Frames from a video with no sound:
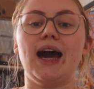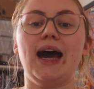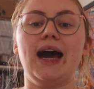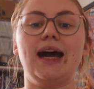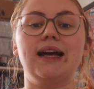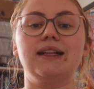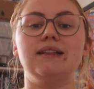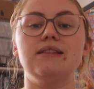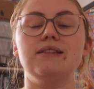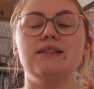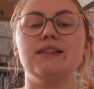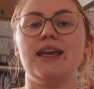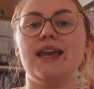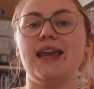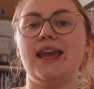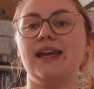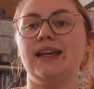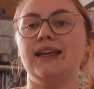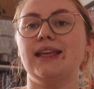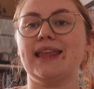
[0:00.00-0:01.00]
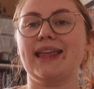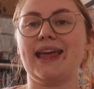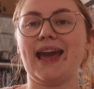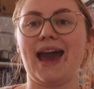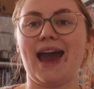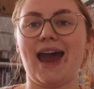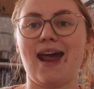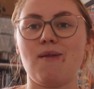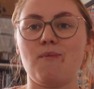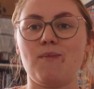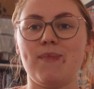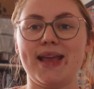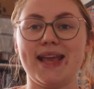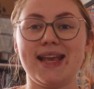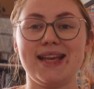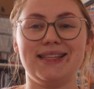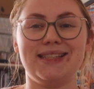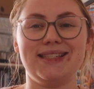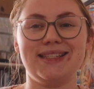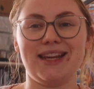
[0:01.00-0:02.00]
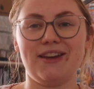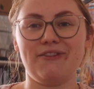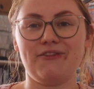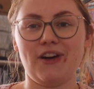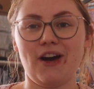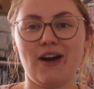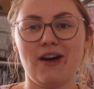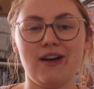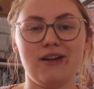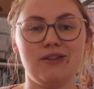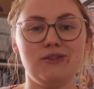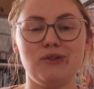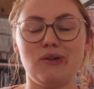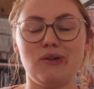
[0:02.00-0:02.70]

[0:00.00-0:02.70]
and it can be stiffer and